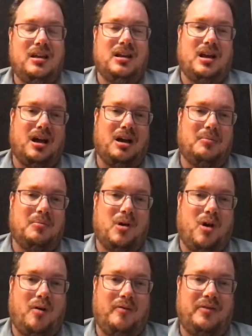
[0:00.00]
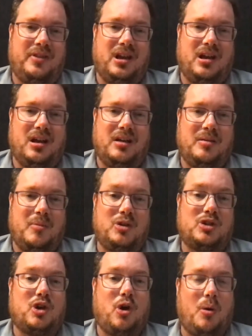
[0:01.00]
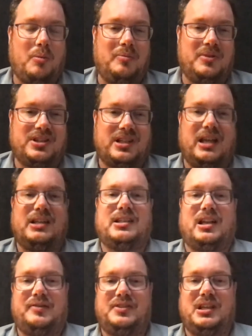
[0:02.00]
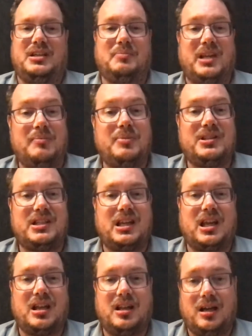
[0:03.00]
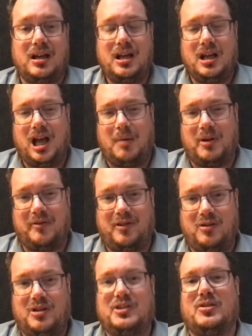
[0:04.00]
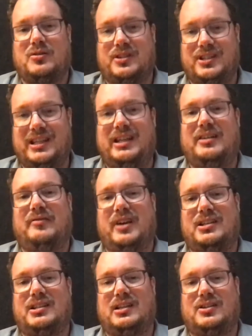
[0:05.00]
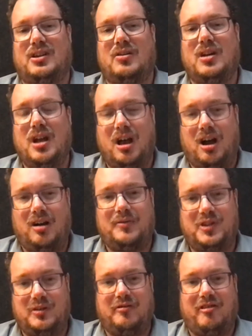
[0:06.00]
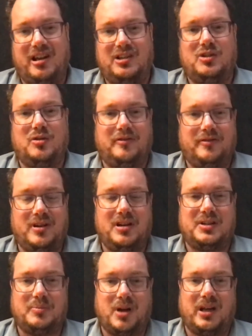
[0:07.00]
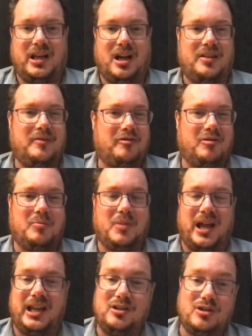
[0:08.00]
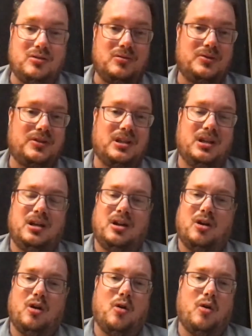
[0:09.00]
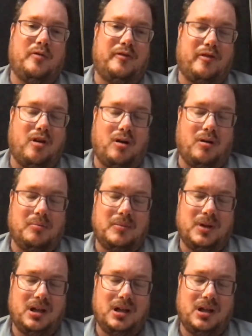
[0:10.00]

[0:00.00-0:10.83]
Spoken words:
of the most common mistakes that I've seen. In particular, I'm going to focus on seed investing. So after you've raised your first money, either from angels or from